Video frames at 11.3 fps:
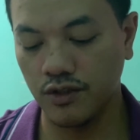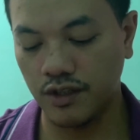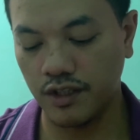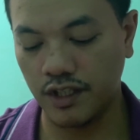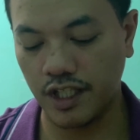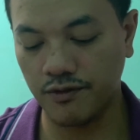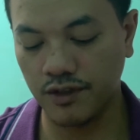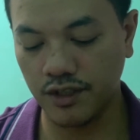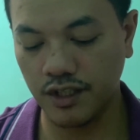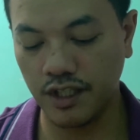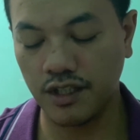
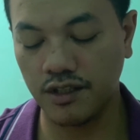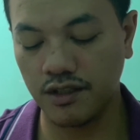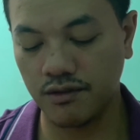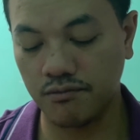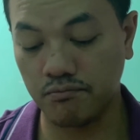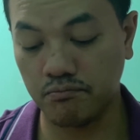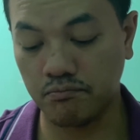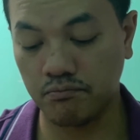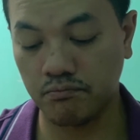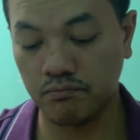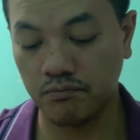never did.
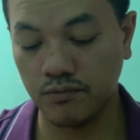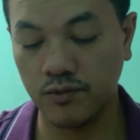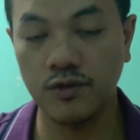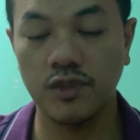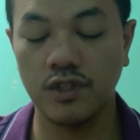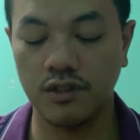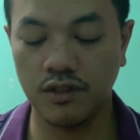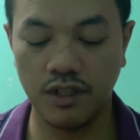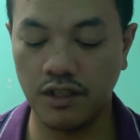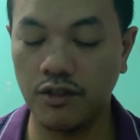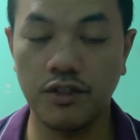The
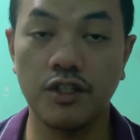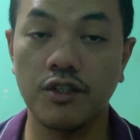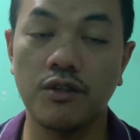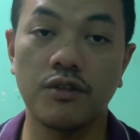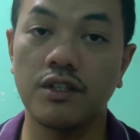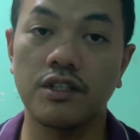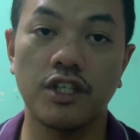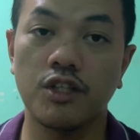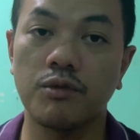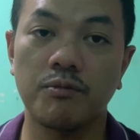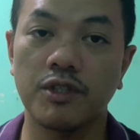
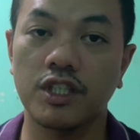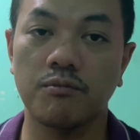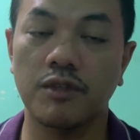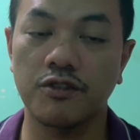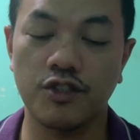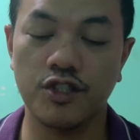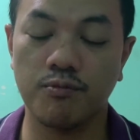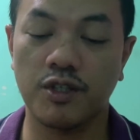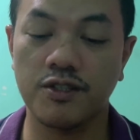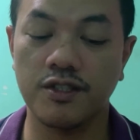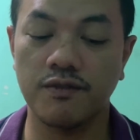earbud become
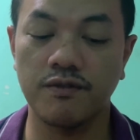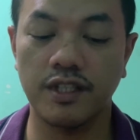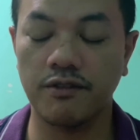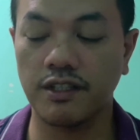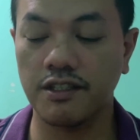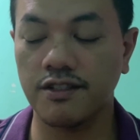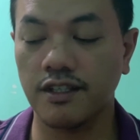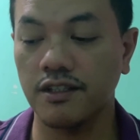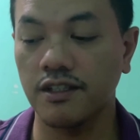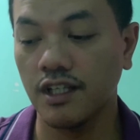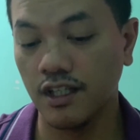unresponsive, that right
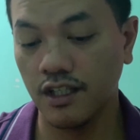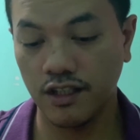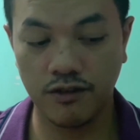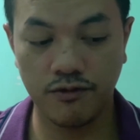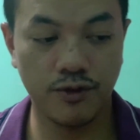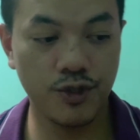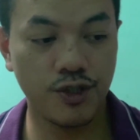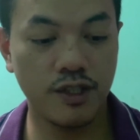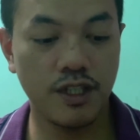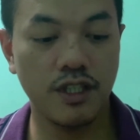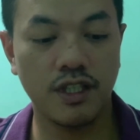side. Now,
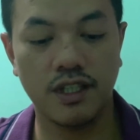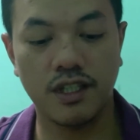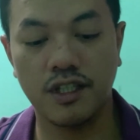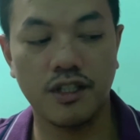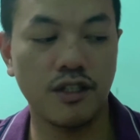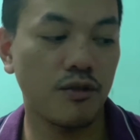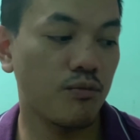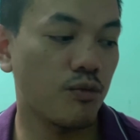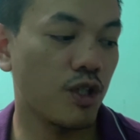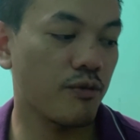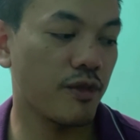fortunately, I
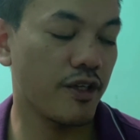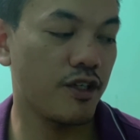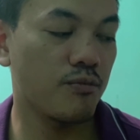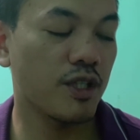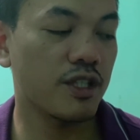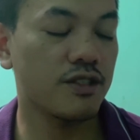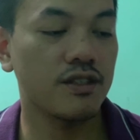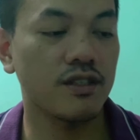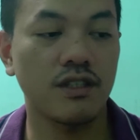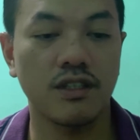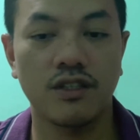bought my earbuds
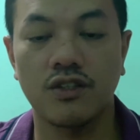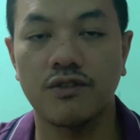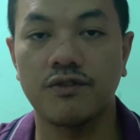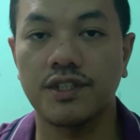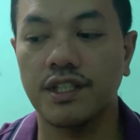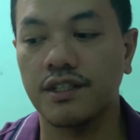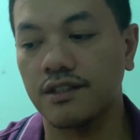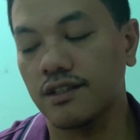over at